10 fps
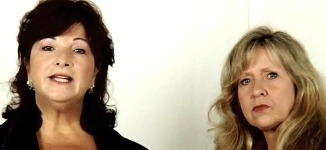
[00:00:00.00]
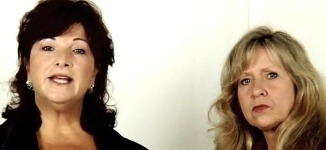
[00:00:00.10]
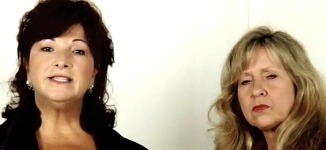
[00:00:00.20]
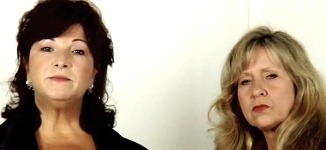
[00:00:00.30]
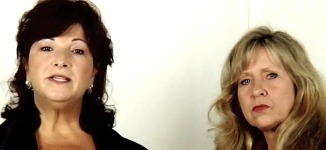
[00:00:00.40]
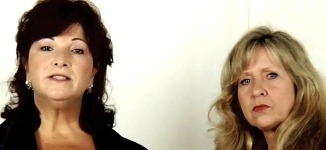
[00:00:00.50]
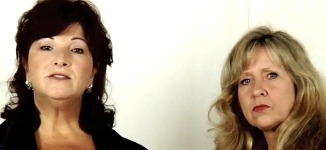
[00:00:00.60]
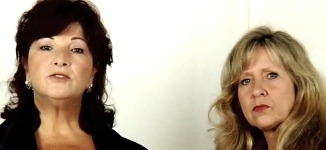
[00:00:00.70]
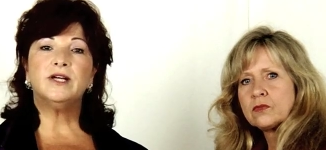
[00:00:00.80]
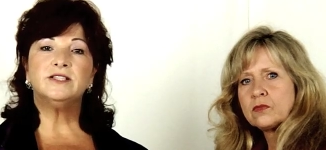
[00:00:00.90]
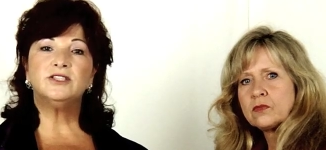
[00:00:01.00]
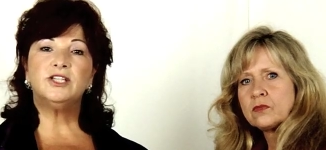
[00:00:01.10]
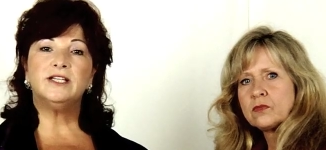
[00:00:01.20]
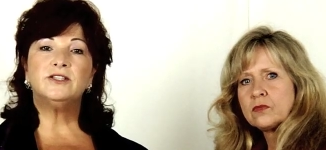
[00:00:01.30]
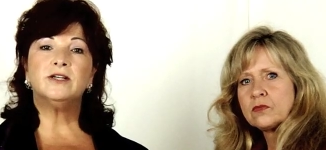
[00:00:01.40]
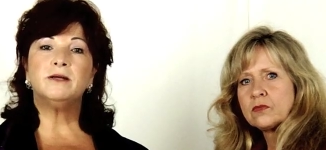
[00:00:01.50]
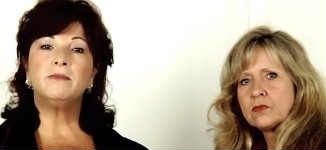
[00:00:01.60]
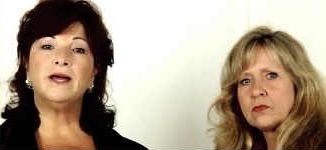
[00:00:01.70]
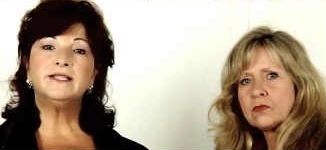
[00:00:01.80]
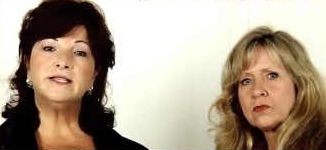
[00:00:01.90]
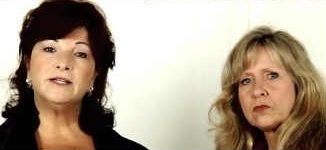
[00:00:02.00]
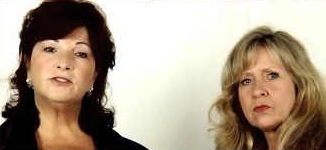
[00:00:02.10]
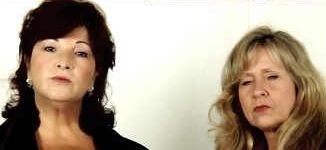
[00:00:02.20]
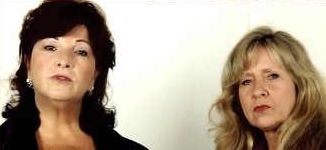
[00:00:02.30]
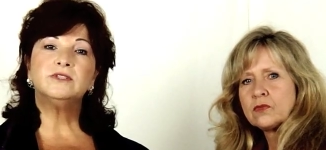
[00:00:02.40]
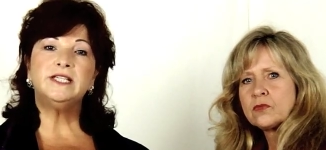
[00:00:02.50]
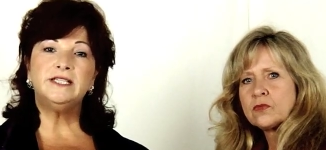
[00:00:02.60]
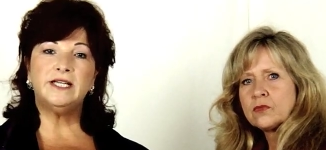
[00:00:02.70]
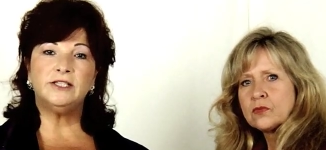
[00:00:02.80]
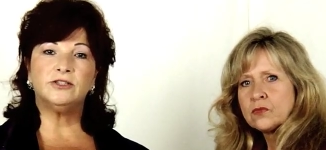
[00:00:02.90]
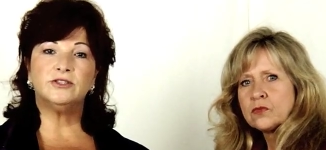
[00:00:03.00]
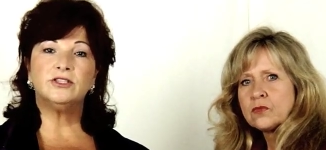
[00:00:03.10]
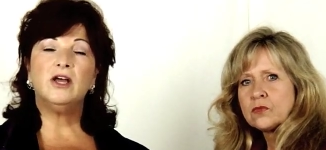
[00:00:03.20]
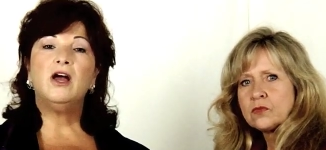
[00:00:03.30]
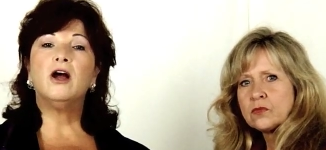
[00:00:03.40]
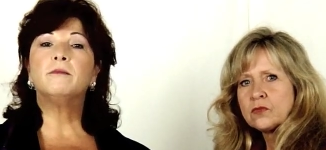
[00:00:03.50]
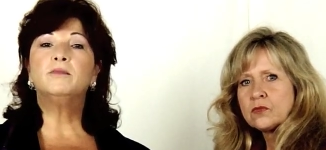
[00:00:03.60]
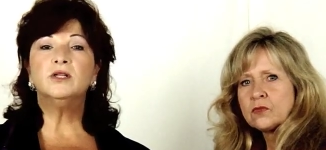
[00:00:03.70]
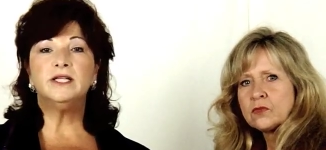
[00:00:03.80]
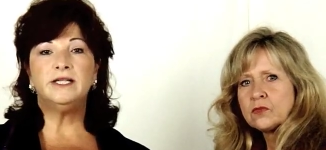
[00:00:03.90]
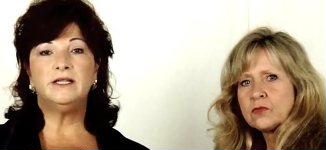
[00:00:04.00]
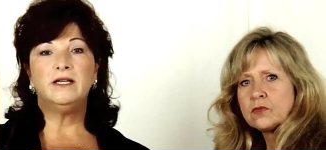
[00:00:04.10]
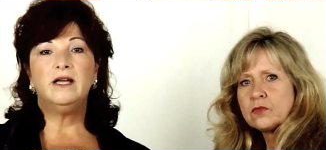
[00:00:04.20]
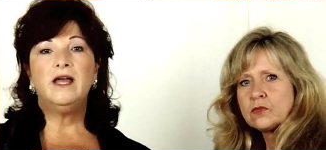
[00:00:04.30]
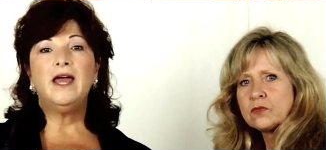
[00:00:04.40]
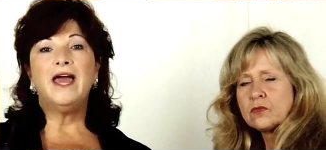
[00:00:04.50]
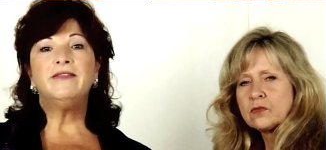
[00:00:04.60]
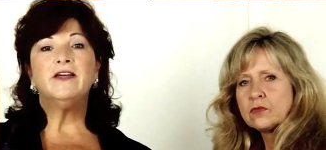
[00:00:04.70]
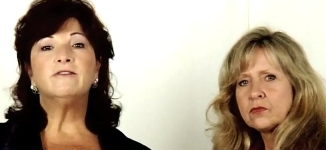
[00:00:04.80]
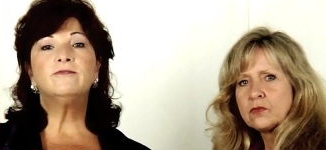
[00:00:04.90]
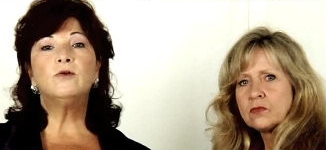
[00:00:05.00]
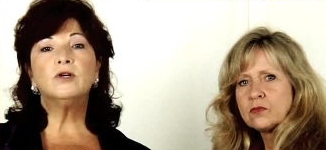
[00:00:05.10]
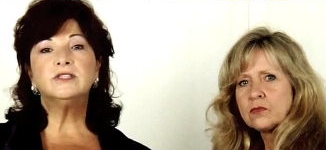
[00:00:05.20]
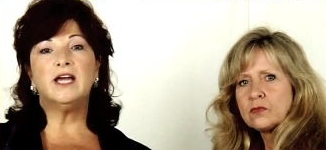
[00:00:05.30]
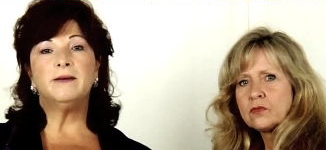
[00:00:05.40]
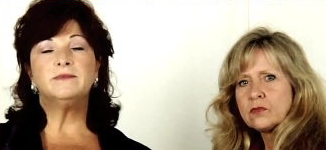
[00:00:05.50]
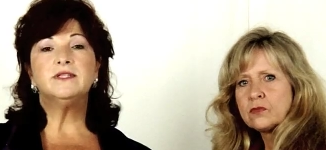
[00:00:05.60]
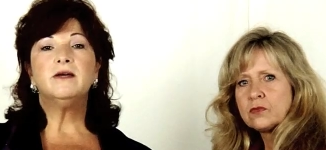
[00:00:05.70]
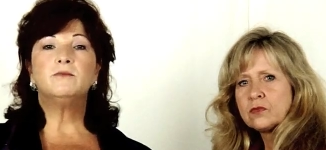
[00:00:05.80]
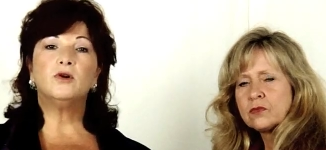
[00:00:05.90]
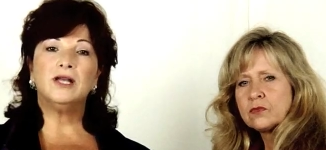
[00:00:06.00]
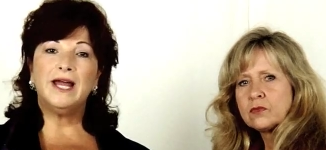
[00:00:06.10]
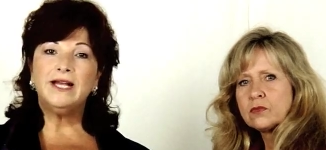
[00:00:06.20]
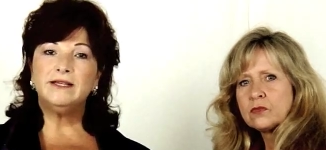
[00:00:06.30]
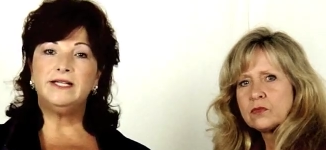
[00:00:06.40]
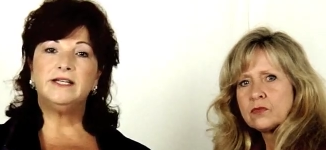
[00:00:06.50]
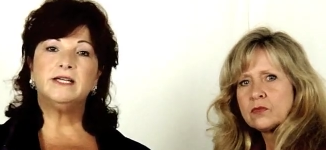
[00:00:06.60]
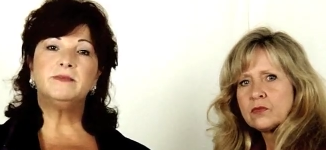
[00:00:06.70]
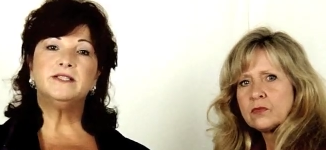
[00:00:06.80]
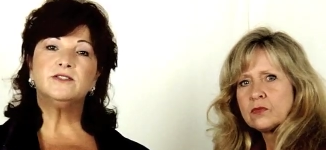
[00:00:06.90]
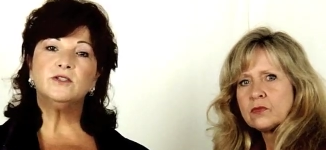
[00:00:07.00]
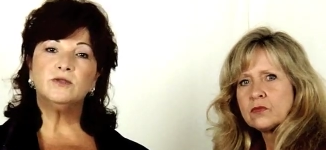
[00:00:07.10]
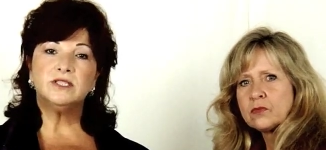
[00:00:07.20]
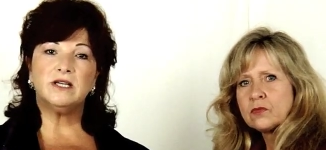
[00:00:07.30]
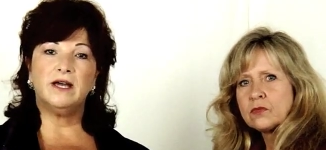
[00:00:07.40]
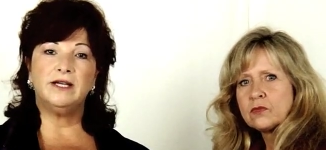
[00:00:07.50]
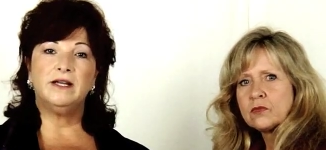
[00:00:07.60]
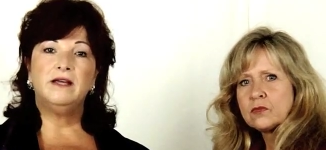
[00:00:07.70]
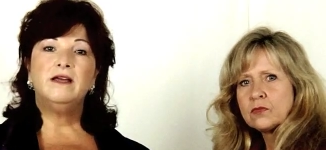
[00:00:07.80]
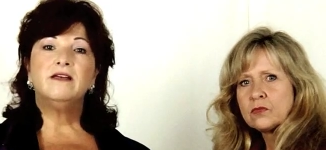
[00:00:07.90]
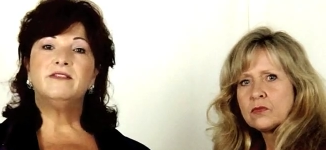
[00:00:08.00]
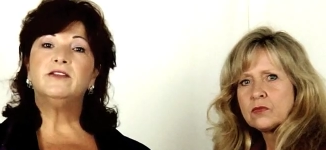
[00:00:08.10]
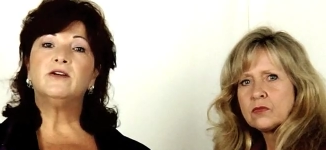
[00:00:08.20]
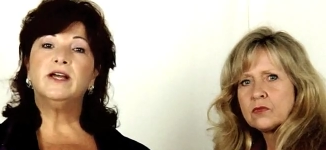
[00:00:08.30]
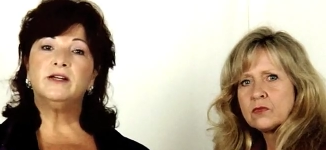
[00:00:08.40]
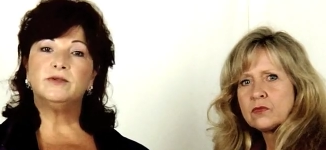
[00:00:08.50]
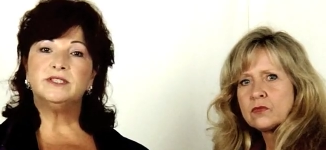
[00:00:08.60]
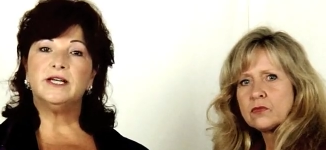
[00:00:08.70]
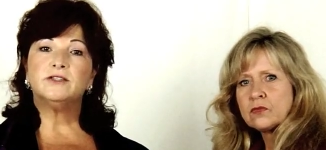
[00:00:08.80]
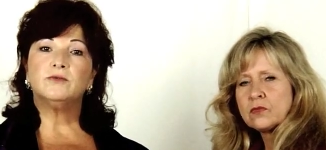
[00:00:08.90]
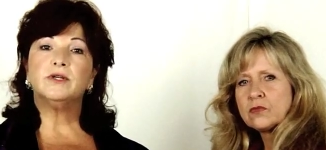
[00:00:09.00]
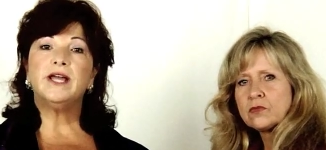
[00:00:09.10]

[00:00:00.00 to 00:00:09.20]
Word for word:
Speaker 1: lesbian, transgender, and bisexual teenagers are bullied, and they are four times more likely to commit suicide than their heterosexual